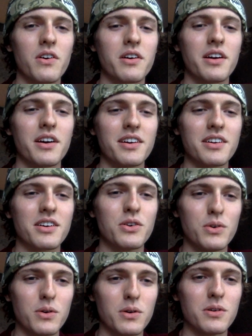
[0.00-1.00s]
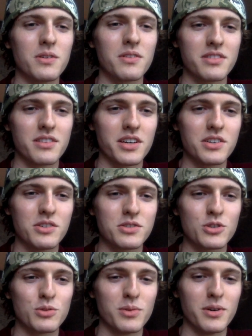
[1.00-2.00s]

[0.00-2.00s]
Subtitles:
Okay, cool. Thank you so